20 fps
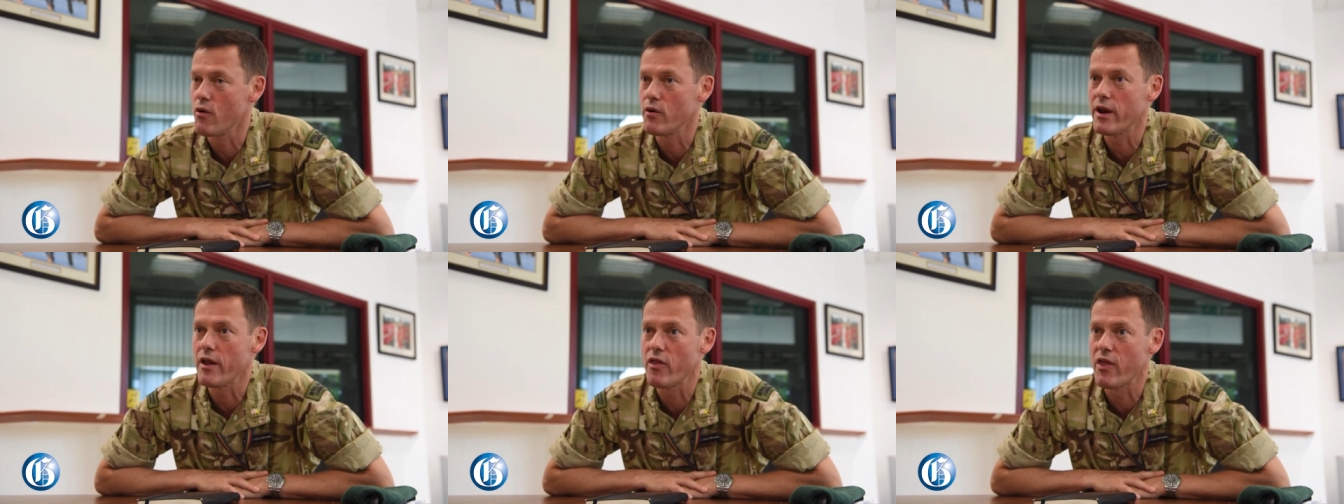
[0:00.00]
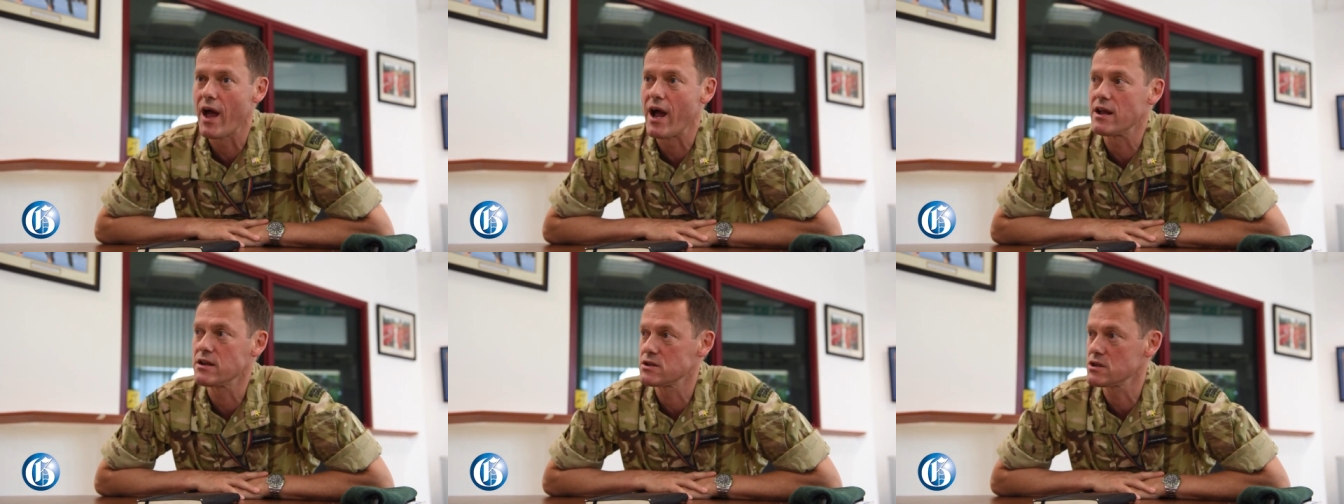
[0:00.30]
only
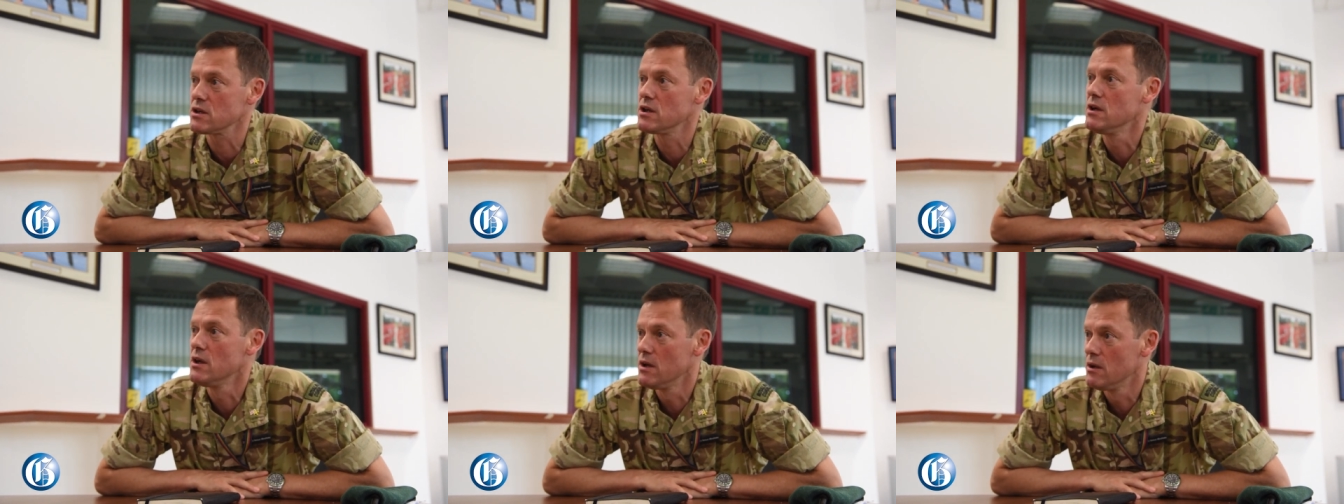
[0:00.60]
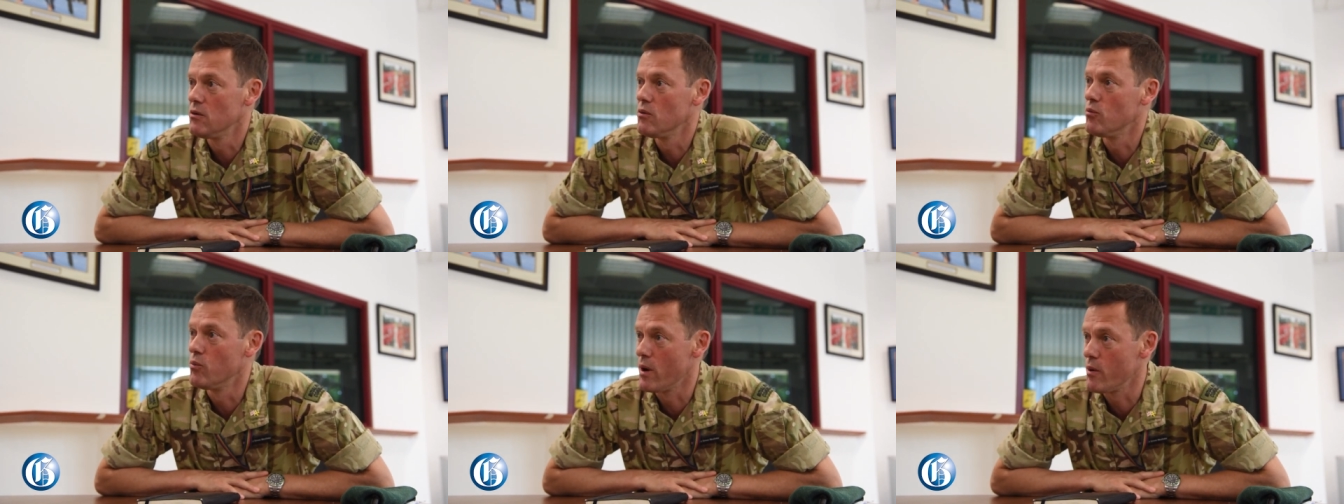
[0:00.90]
that
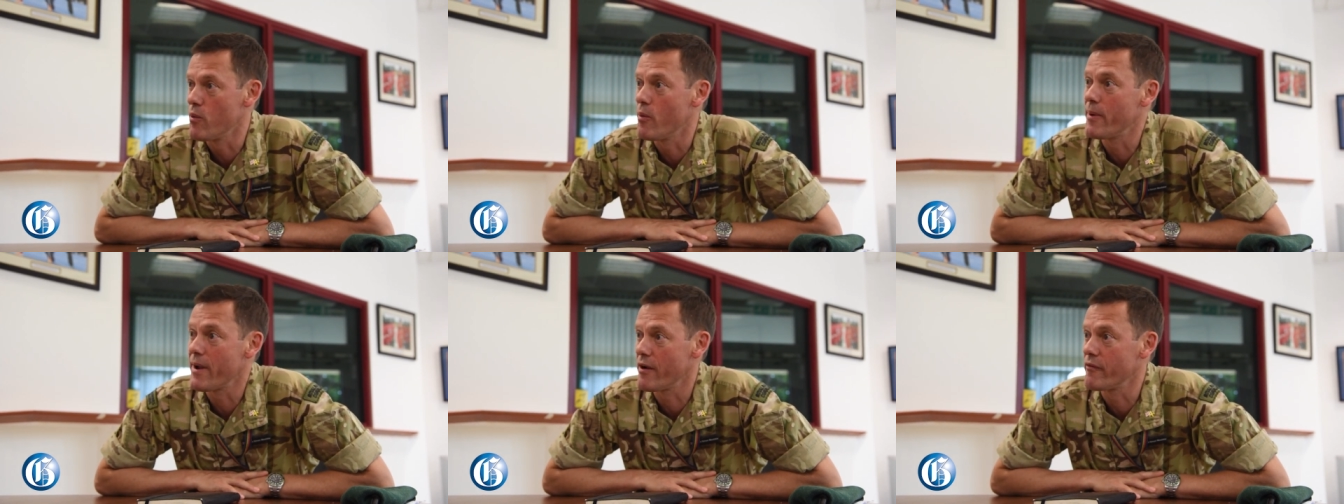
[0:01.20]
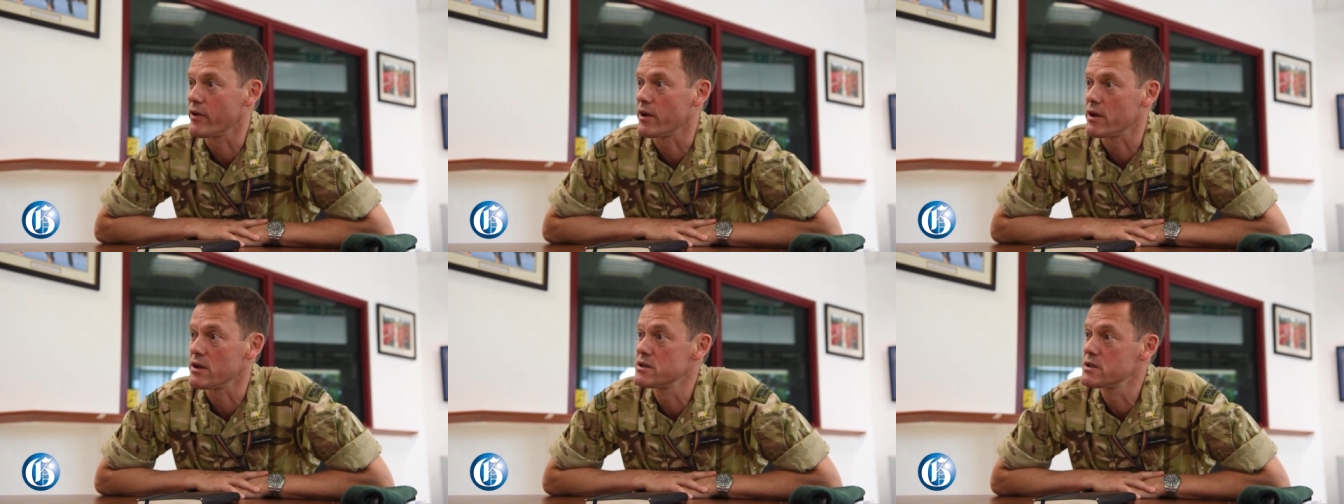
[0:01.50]
we will be
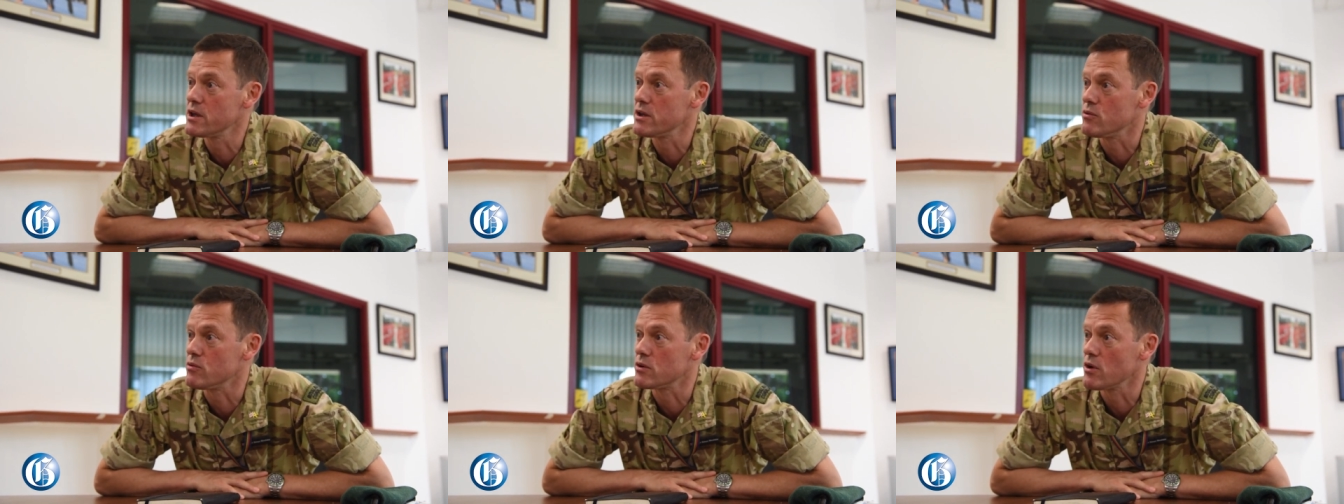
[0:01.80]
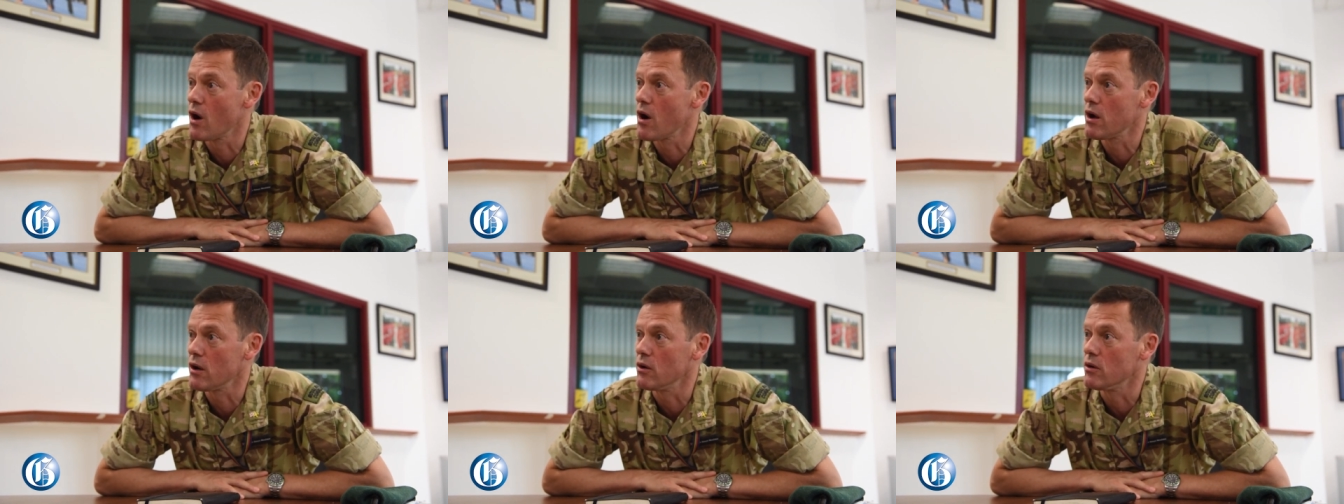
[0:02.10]
having a continual
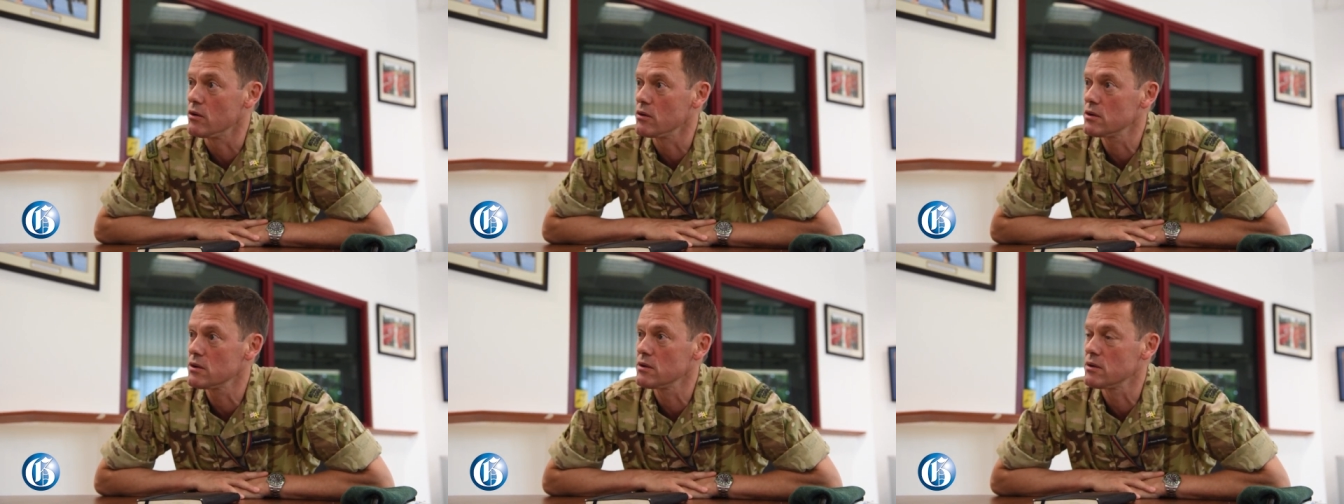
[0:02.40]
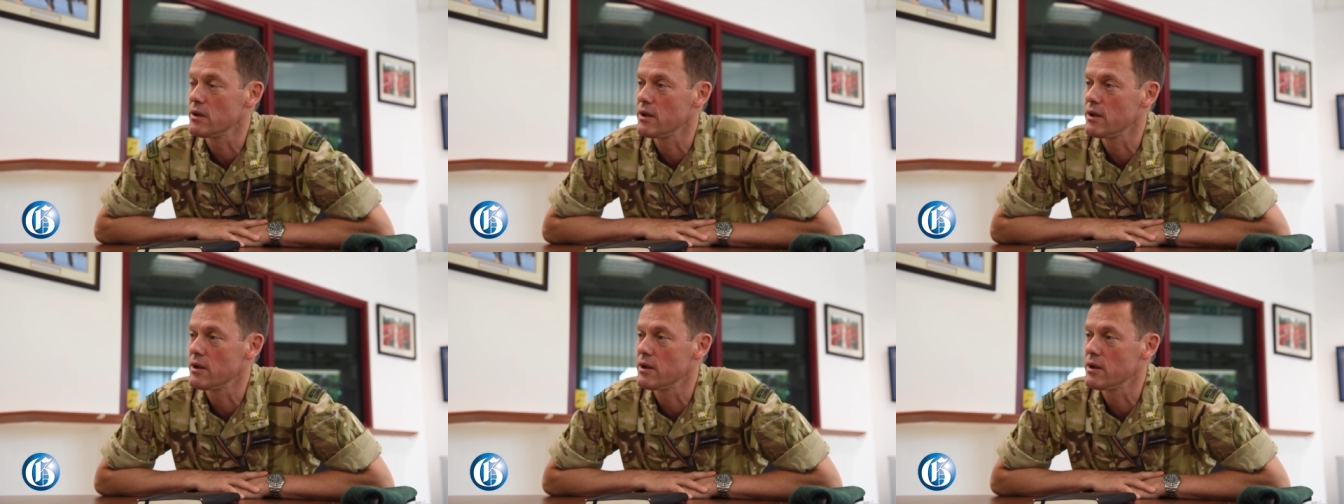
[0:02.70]
dialogue